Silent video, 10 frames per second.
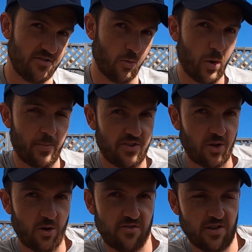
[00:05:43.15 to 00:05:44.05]
So went back
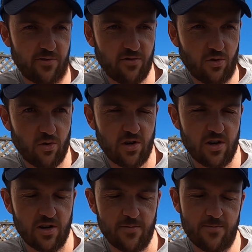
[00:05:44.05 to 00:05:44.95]
to Gloucester
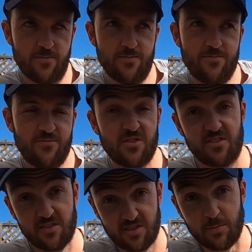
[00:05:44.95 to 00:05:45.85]
for
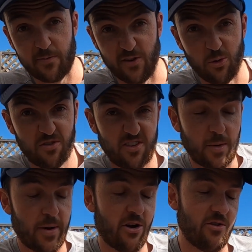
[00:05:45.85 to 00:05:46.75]
see my folks, see
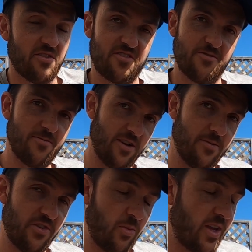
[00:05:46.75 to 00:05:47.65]
my parents
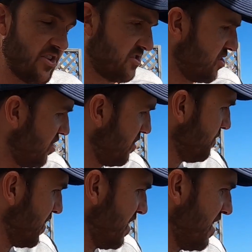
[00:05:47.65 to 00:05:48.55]
this weekend just gone.